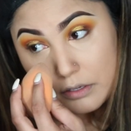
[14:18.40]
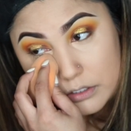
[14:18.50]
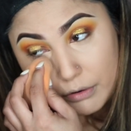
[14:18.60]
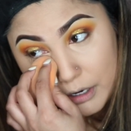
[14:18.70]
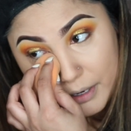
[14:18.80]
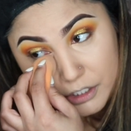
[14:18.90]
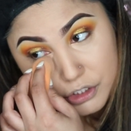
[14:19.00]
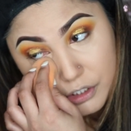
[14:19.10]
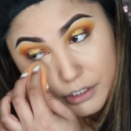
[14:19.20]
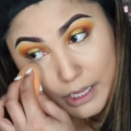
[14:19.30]
So I want to make
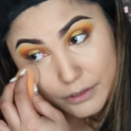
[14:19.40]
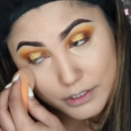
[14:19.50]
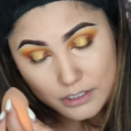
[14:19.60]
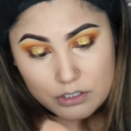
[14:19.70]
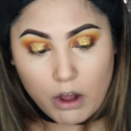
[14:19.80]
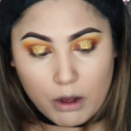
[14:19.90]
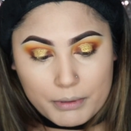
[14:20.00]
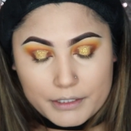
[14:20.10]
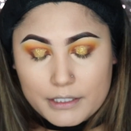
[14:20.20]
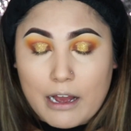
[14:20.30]
sure that this is all
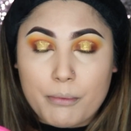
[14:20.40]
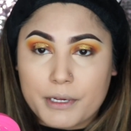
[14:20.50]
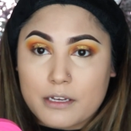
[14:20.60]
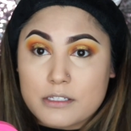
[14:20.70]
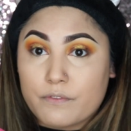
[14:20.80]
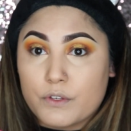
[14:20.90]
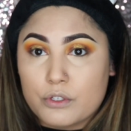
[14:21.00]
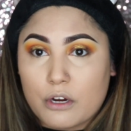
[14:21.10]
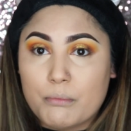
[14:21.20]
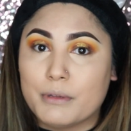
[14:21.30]
blended out because if you
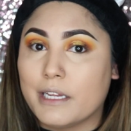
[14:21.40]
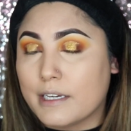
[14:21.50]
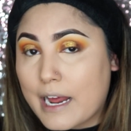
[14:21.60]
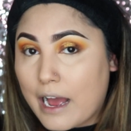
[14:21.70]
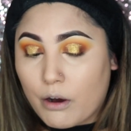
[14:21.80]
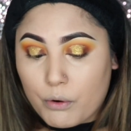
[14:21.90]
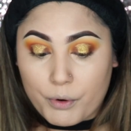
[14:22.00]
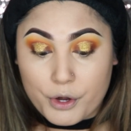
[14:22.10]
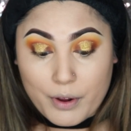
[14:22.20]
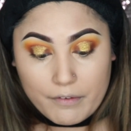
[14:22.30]
don't blend it out
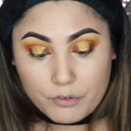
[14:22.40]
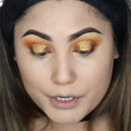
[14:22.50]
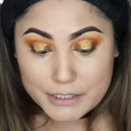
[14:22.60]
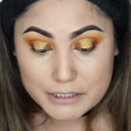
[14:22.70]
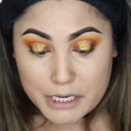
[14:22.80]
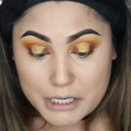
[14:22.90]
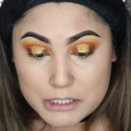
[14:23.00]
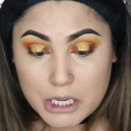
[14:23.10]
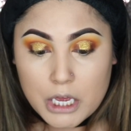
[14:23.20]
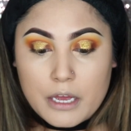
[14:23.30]
where you have
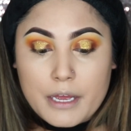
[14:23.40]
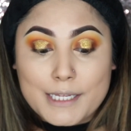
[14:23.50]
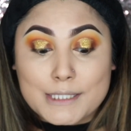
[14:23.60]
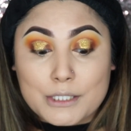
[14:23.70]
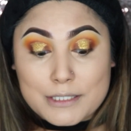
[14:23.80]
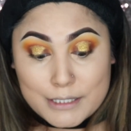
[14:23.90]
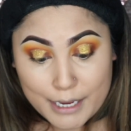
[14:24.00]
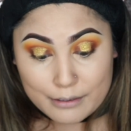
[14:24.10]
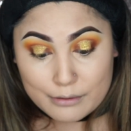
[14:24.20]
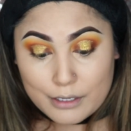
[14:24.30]
creases, it's going to
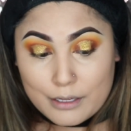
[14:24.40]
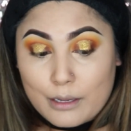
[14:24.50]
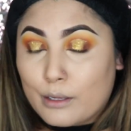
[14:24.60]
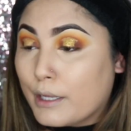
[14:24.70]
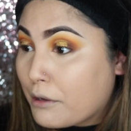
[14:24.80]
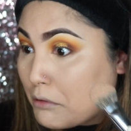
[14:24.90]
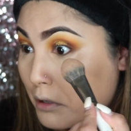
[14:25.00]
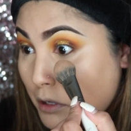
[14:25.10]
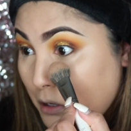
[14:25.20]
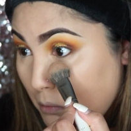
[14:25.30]
set like
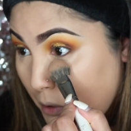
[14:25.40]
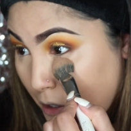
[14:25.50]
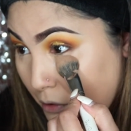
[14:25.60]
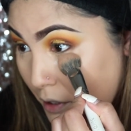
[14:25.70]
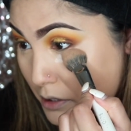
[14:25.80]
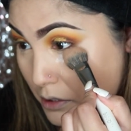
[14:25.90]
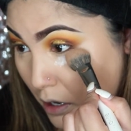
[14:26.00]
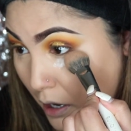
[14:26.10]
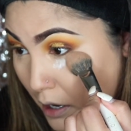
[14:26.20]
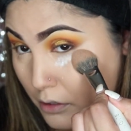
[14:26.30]
where your creases
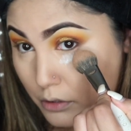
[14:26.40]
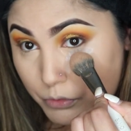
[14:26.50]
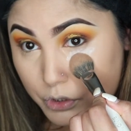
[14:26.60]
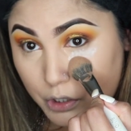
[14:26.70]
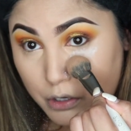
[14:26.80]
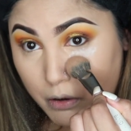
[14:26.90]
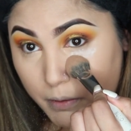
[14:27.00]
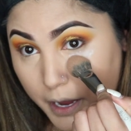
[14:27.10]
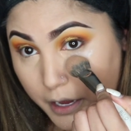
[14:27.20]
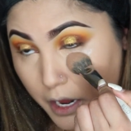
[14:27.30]
are. So I'm just going to go
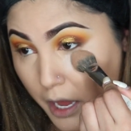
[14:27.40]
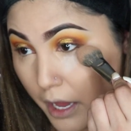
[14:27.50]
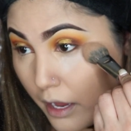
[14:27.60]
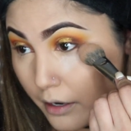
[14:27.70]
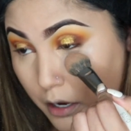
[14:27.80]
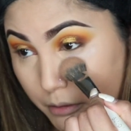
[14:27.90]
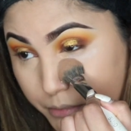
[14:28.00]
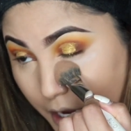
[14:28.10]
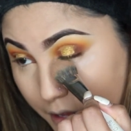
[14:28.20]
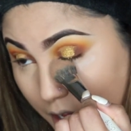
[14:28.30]
ahead and
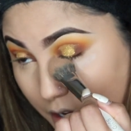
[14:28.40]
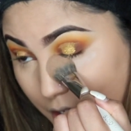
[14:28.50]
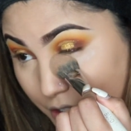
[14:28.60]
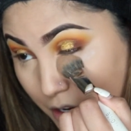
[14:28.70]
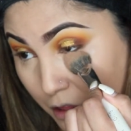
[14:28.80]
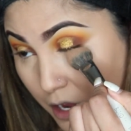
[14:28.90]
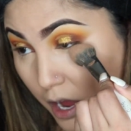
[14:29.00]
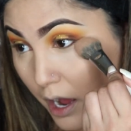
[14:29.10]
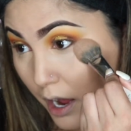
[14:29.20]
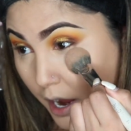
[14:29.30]
apply that under the
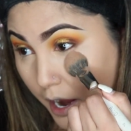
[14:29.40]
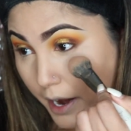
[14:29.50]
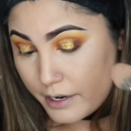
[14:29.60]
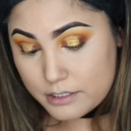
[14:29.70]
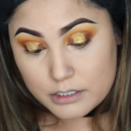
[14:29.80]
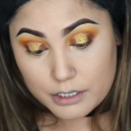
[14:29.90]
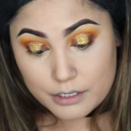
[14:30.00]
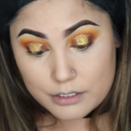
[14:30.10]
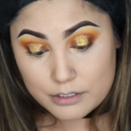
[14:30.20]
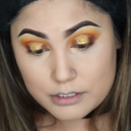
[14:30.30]
eyes
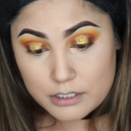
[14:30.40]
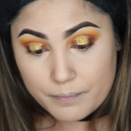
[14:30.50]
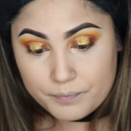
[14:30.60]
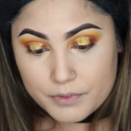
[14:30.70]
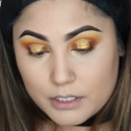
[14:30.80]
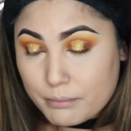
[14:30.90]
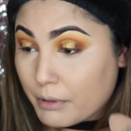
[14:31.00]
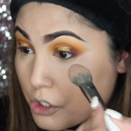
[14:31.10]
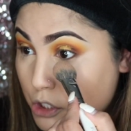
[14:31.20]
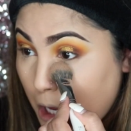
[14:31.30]
because your
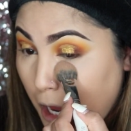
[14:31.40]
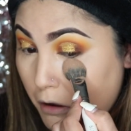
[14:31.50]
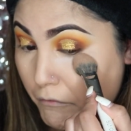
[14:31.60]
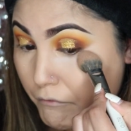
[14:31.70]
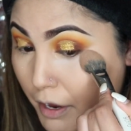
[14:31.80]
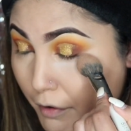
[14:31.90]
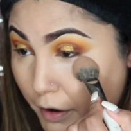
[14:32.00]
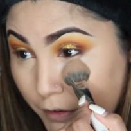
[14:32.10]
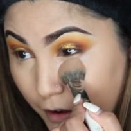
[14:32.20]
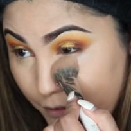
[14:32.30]
bitch get
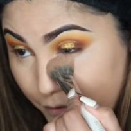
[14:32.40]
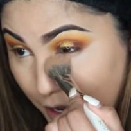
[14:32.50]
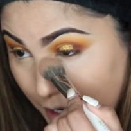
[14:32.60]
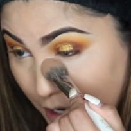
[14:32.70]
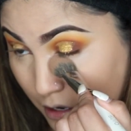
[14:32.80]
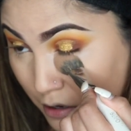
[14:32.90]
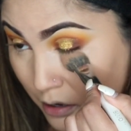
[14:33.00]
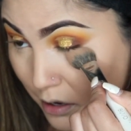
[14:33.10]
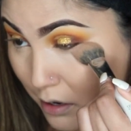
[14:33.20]
very fucking